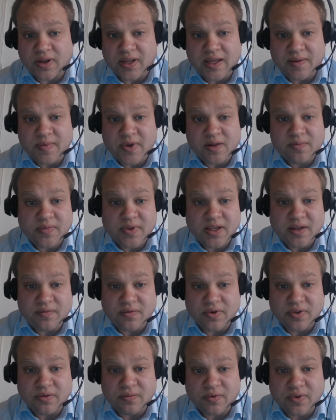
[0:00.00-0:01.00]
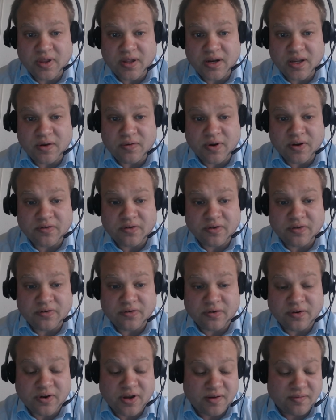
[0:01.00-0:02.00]
email me with any questions
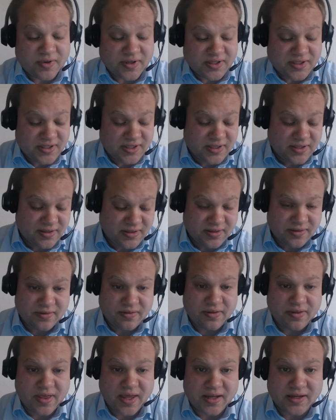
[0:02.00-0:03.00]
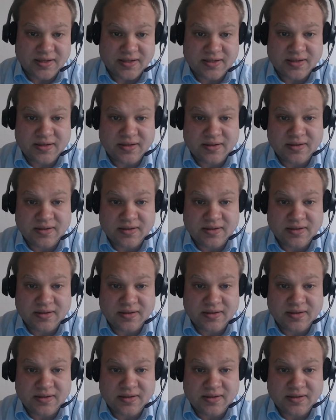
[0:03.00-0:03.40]
or comments. Thanks.